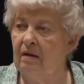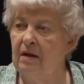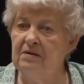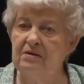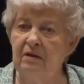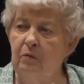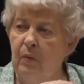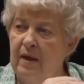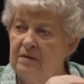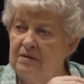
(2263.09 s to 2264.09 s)
cutting
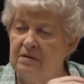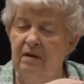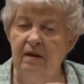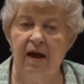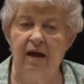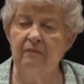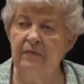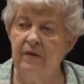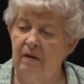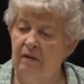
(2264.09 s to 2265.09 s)
silhouettes out
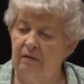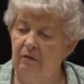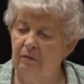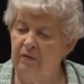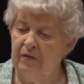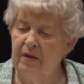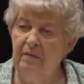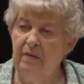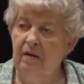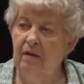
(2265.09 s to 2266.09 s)
of little
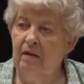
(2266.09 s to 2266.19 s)
thin